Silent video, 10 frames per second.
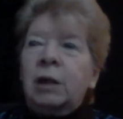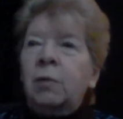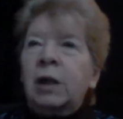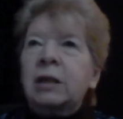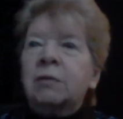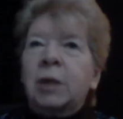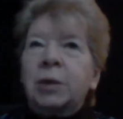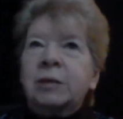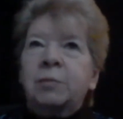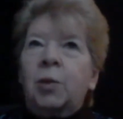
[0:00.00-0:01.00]
what are one of
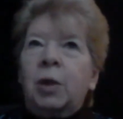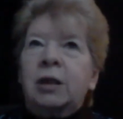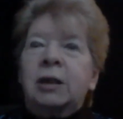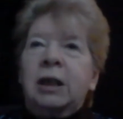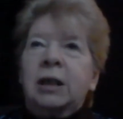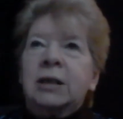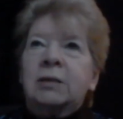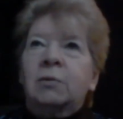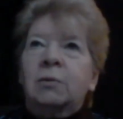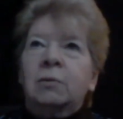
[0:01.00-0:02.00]
the most important
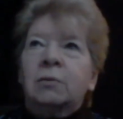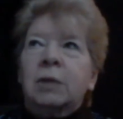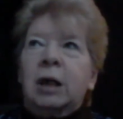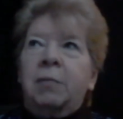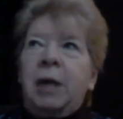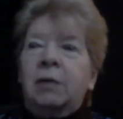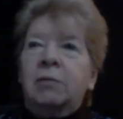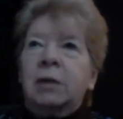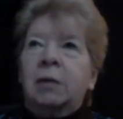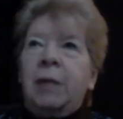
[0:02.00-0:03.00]
things
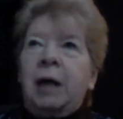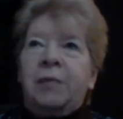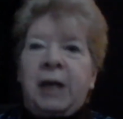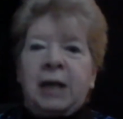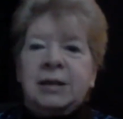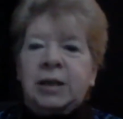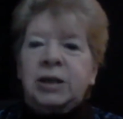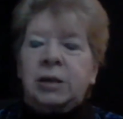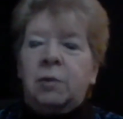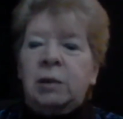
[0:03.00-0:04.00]
about that
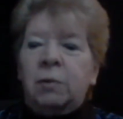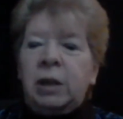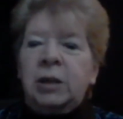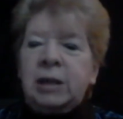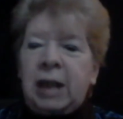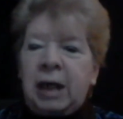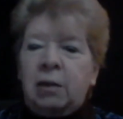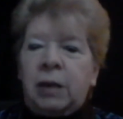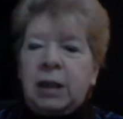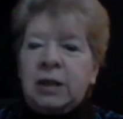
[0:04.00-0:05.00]
session? What are your
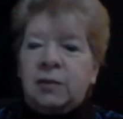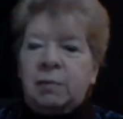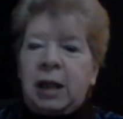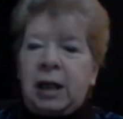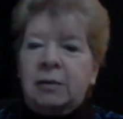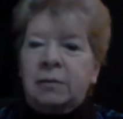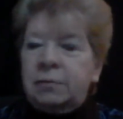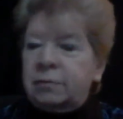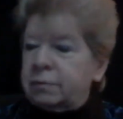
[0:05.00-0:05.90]
takeaways from that?